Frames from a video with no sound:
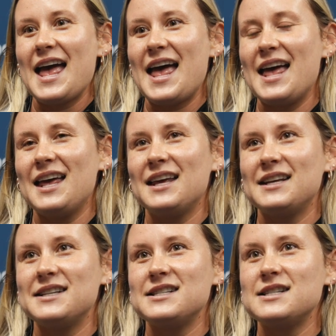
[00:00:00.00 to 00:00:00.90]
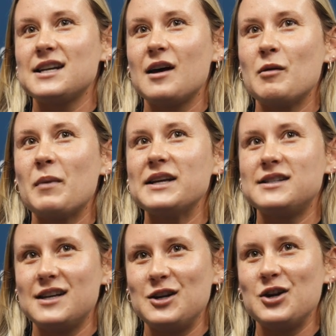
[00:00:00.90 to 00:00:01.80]
And my
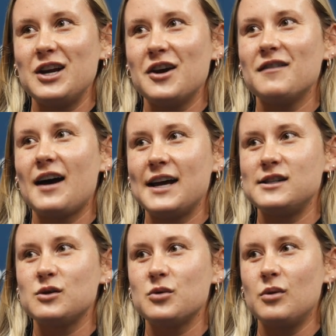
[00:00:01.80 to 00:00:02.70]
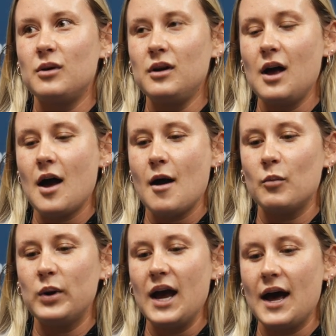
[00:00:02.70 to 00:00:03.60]
senior year of high school,
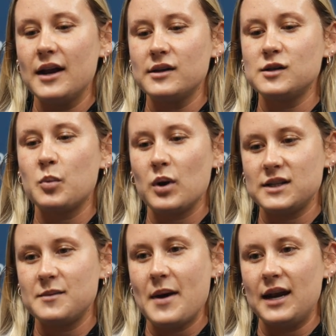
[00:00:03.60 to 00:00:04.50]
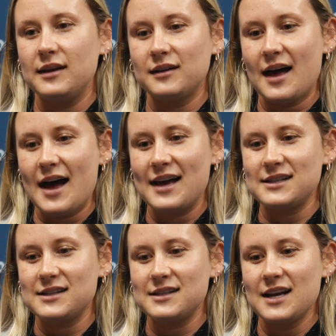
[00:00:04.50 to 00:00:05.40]
um, we had a sports med
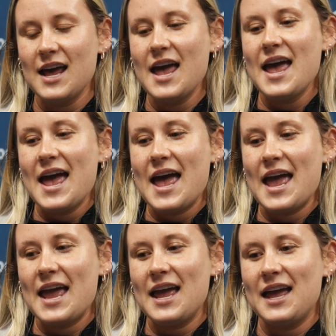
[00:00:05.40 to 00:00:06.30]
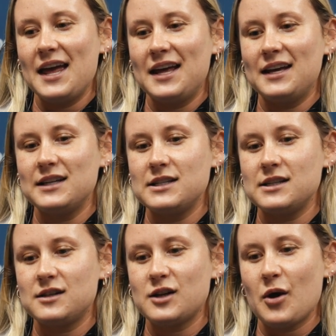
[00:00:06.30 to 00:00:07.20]
class and
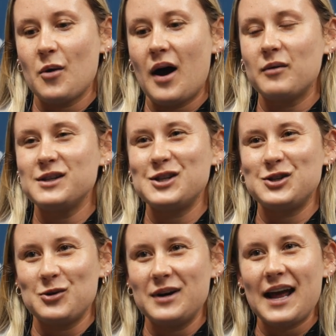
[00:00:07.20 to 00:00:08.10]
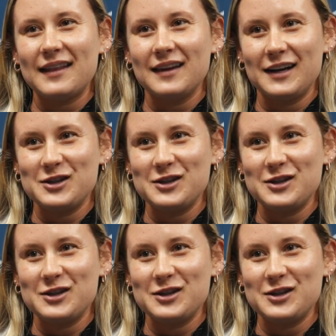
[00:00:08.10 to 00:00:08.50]
so I was a student athletic